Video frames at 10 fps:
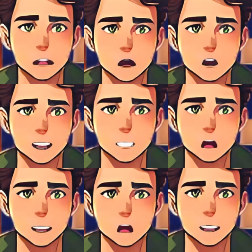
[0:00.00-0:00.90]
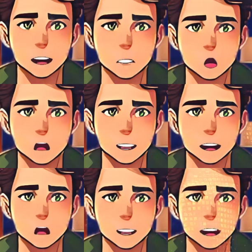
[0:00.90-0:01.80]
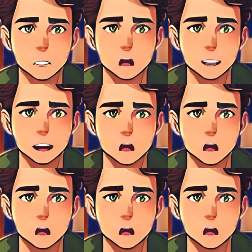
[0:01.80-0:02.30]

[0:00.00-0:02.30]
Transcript: Collaborate with crypto influencers.